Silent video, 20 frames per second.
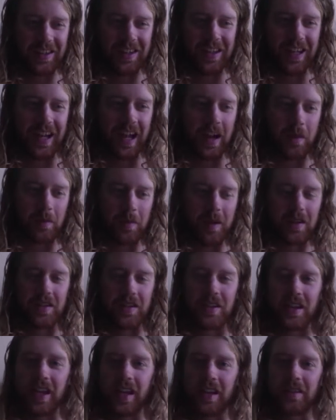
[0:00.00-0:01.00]
how much
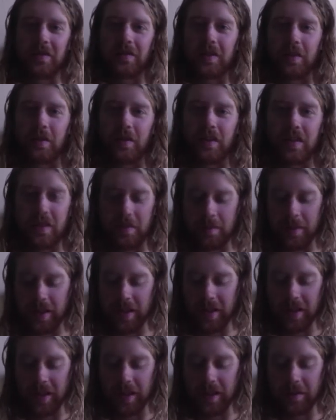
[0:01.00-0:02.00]
that influenced
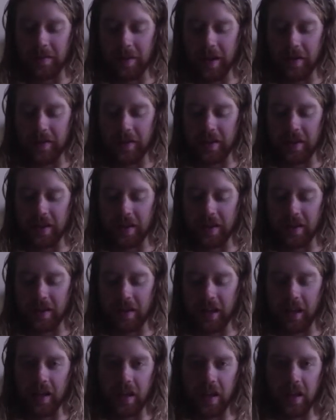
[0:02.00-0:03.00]
me. Everything
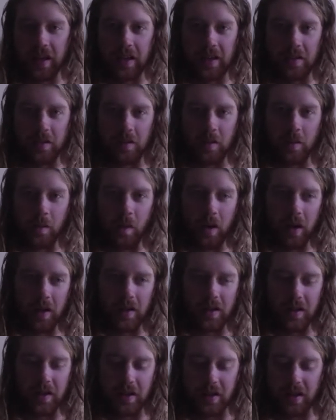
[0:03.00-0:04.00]
I
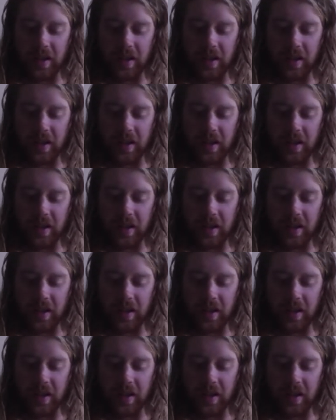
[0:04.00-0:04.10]
want to